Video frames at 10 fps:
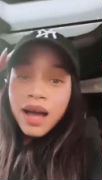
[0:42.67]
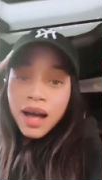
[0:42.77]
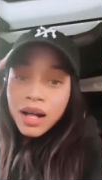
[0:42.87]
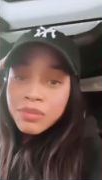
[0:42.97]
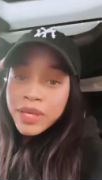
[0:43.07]

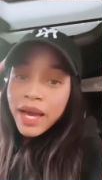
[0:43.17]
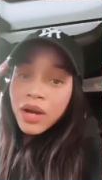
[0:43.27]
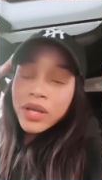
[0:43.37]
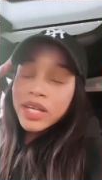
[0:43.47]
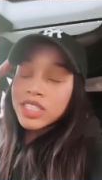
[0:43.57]
I'll be
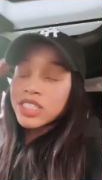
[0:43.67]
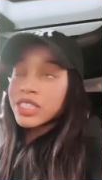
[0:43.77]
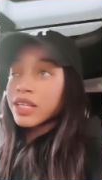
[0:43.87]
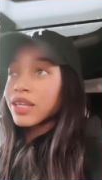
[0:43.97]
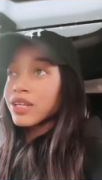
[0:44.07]
out here
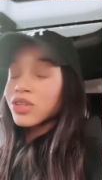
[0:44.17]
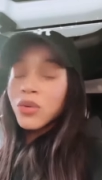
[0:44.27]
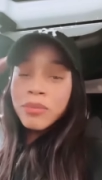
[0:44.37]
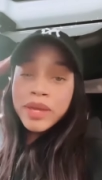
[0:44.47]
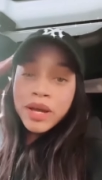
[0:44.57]
chilling,
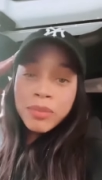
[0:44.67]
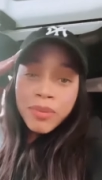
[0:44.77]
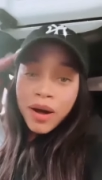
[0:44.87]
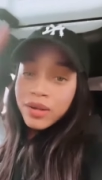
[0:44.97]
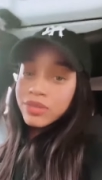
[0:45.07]
no makeup
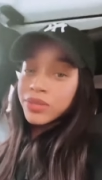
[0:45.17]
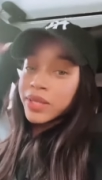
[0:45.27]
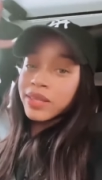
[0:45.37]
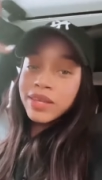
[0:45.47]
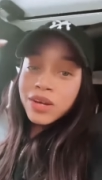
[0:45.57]
on,
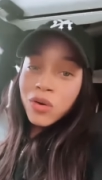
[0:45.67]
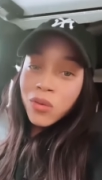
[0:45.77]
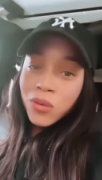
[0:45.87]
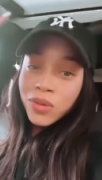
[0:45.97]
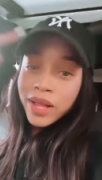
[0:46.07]
looking like a
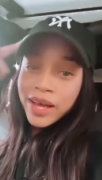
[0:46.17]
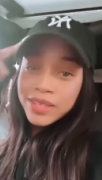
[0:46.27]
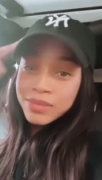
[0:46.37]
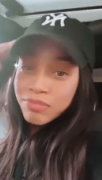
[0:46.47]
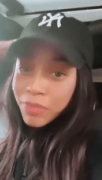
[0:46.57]
whole
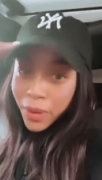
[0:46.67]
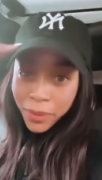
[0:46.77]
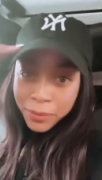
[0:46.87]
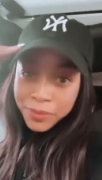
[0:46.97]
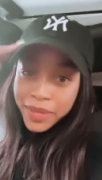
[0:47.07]
ass
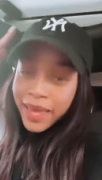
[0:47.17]
bum.